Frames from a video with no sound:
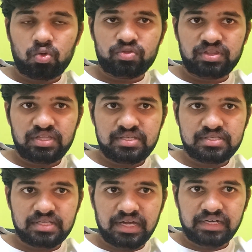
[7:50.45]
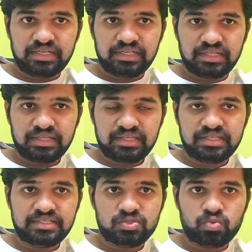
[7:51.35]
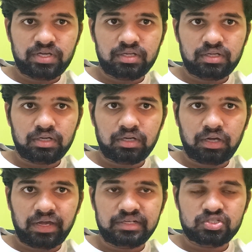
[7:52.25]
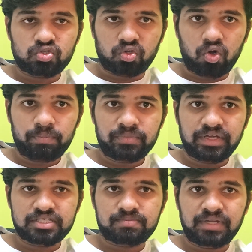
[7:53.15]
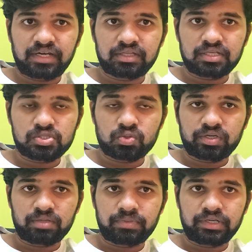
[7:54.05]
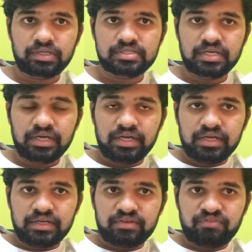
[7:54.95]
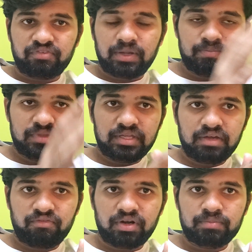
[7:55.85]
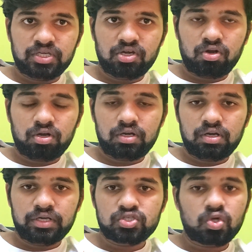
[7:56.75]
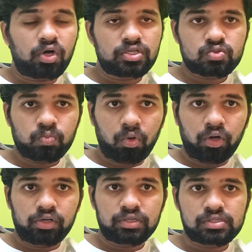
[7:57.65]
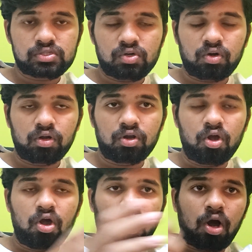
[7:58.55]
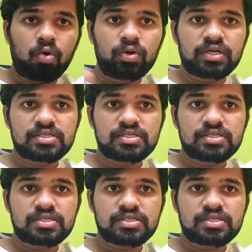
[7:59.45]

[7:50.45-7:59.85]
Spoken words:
Now, this is where I'll stop explaining the story, because from here on, it's all spoilers on how